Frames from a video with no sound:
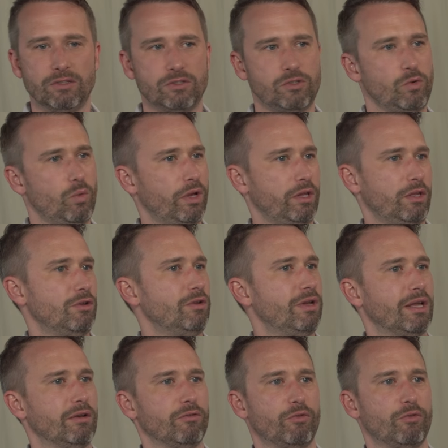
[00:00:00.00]
to when you
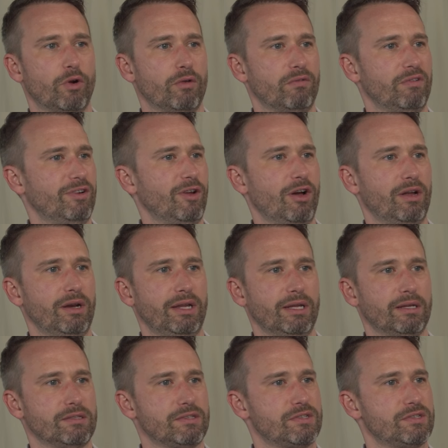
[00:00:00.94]
get in front of an
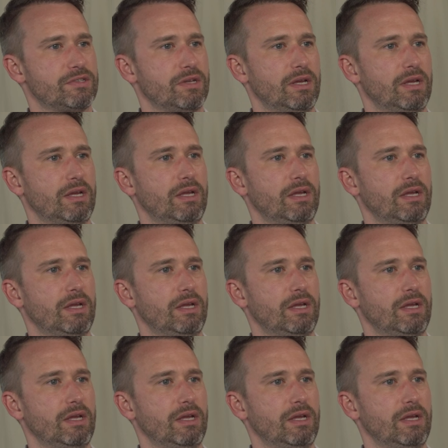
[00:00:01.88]
audience.